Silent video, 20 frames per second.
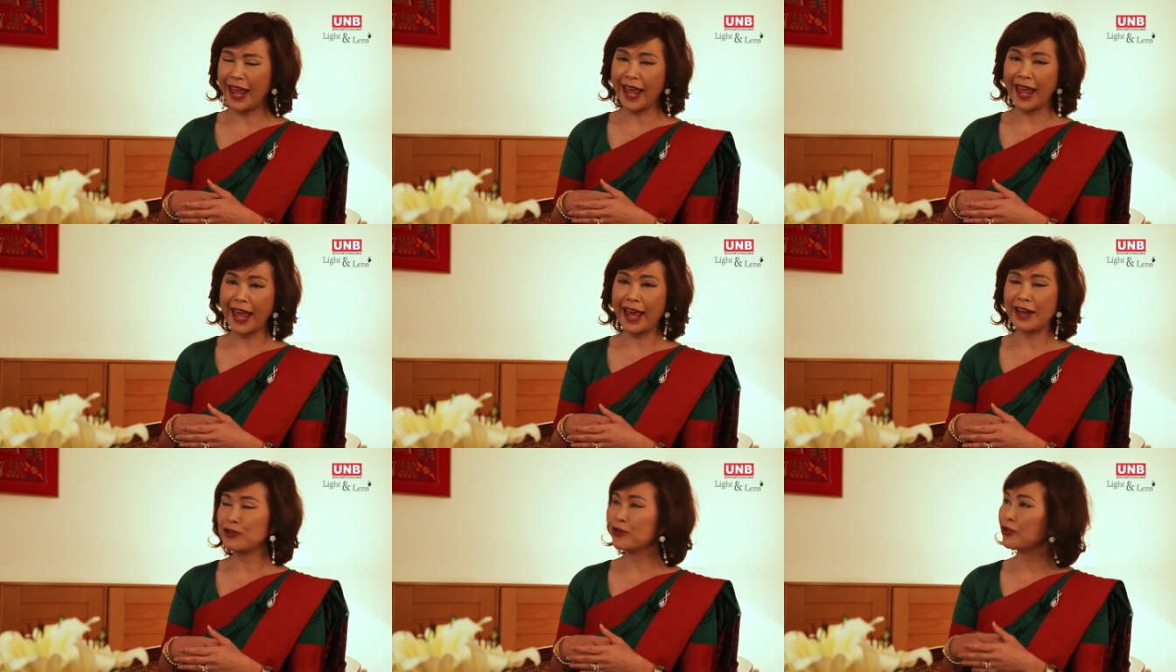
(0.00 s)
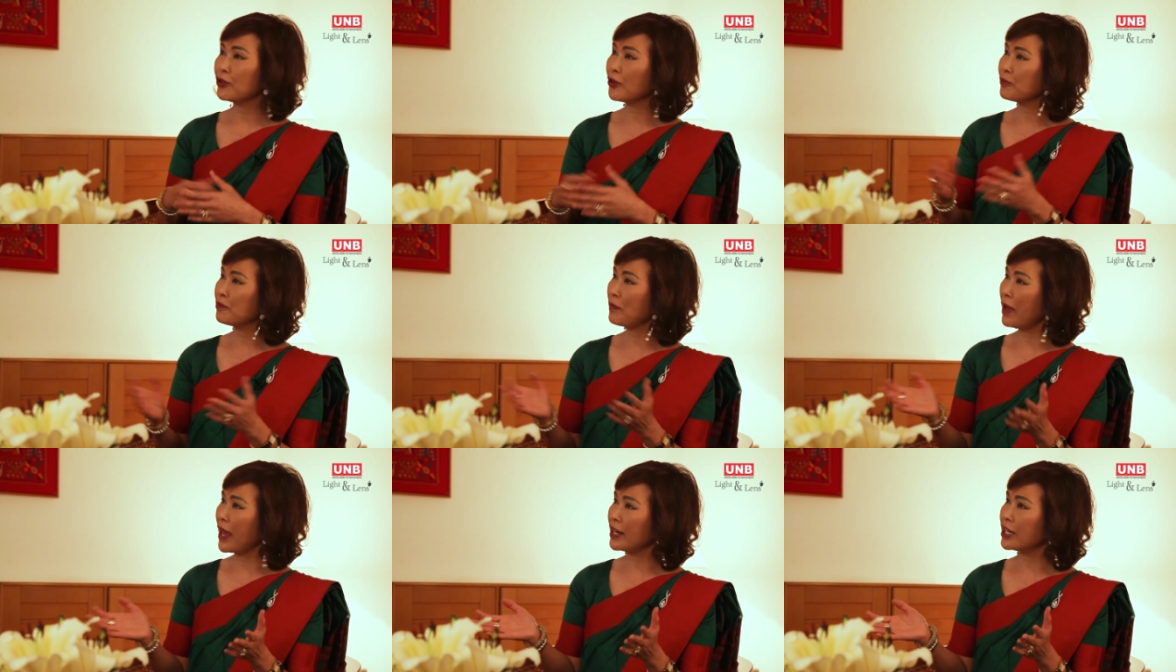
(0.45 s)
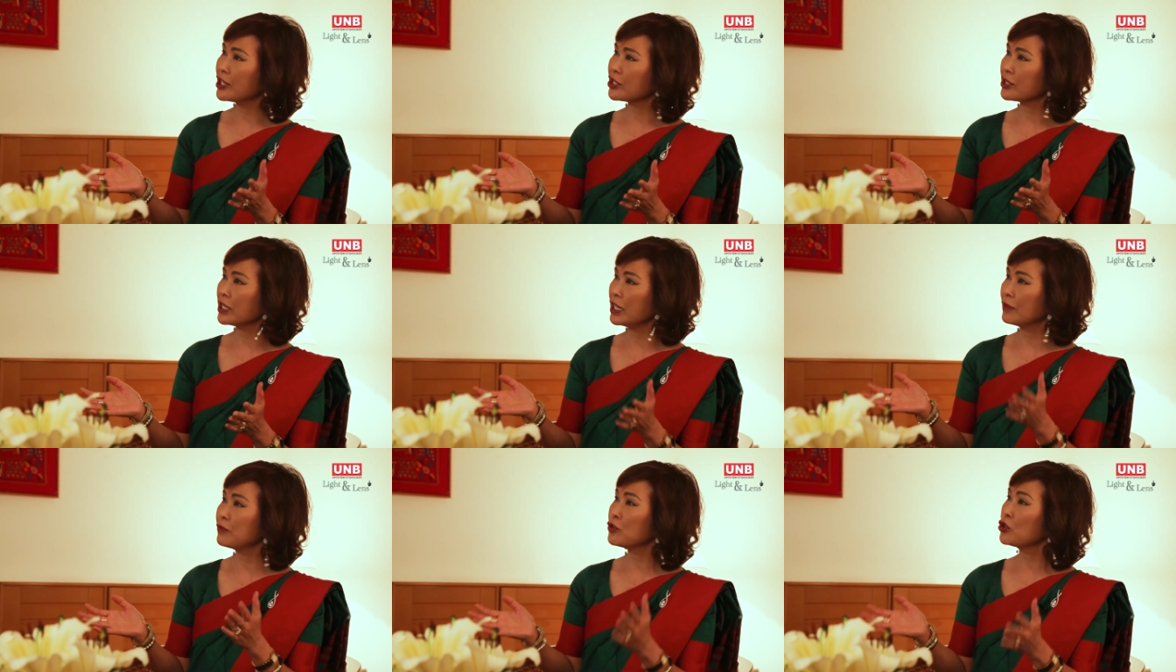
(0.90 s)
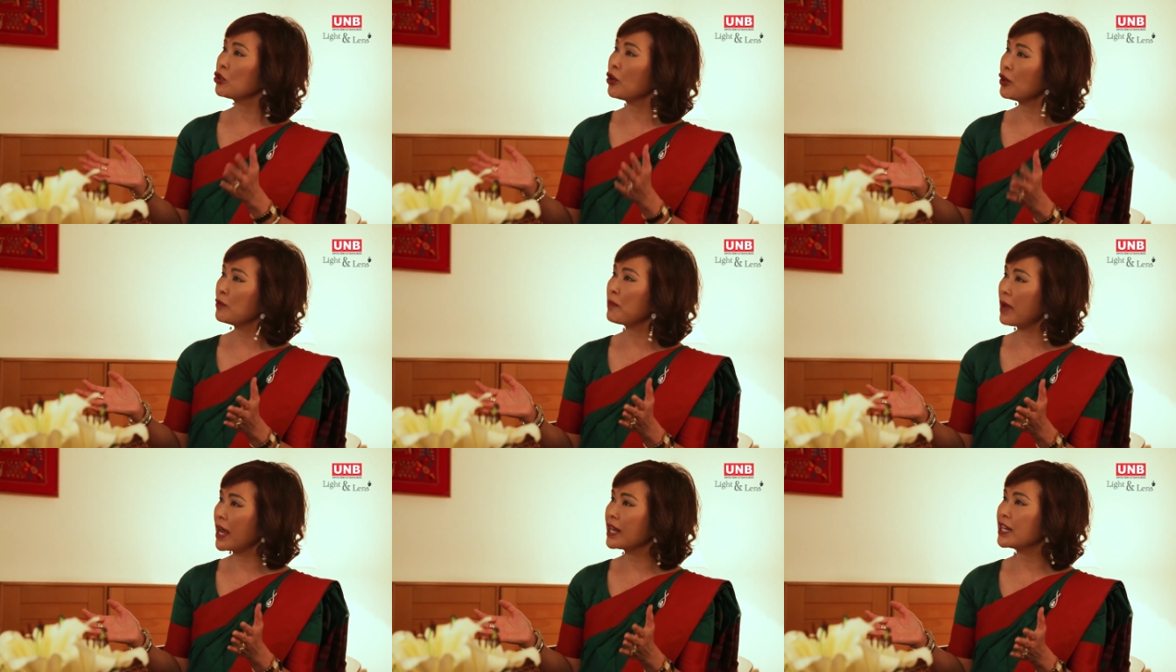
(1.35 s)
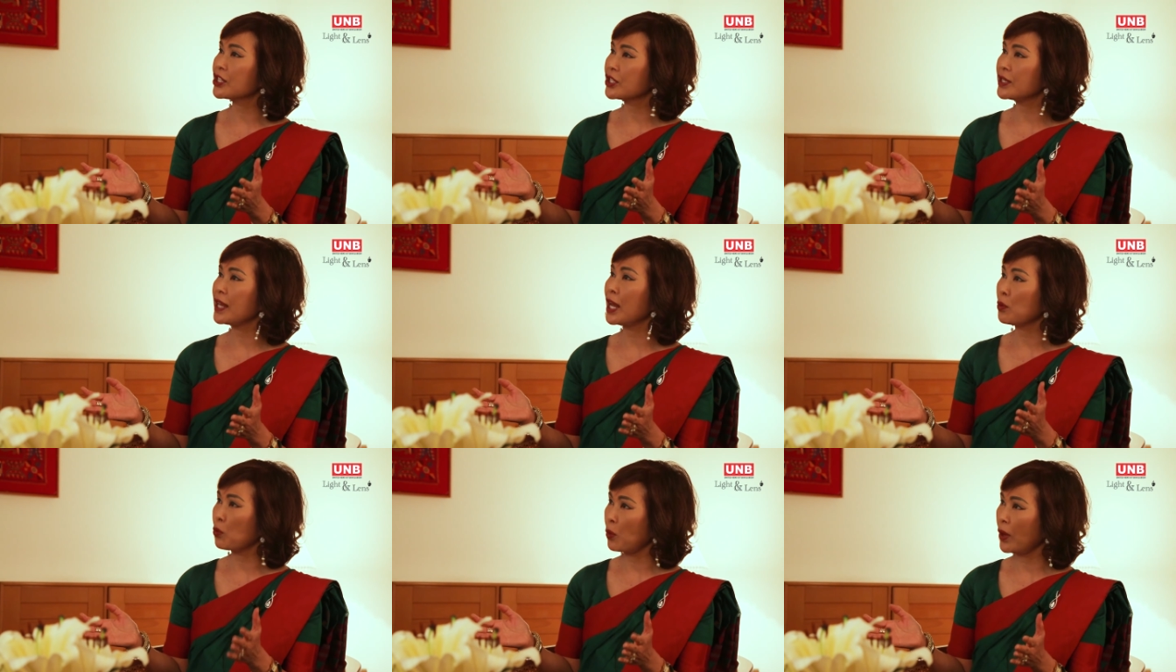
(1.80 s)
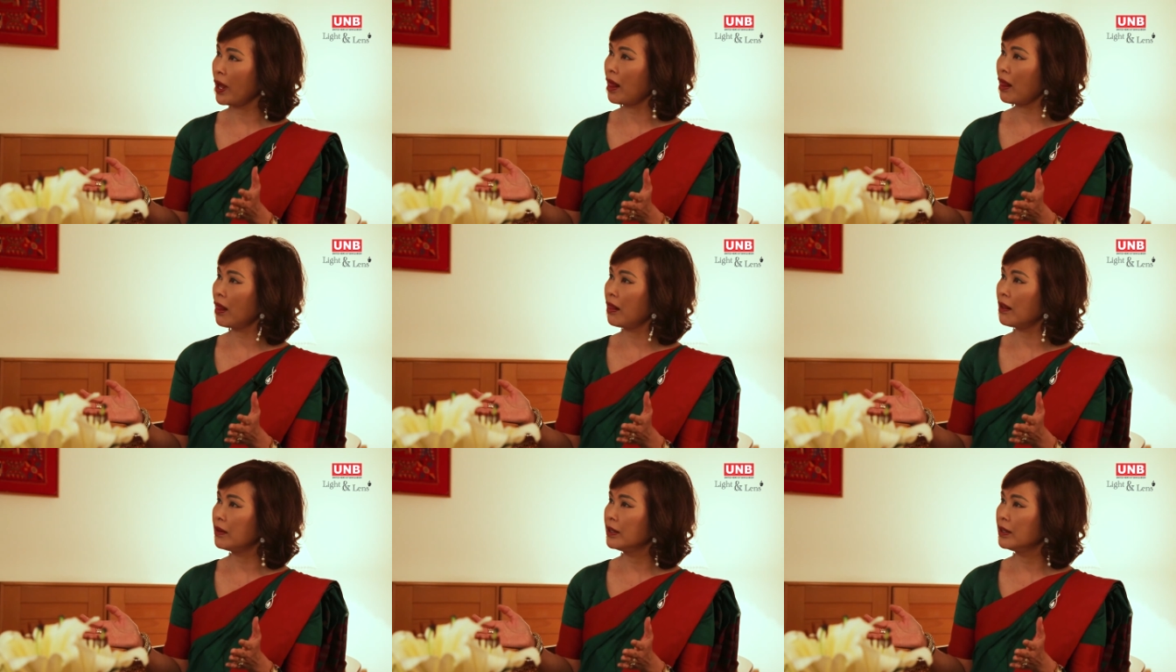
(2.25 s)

And if you don't manage that well,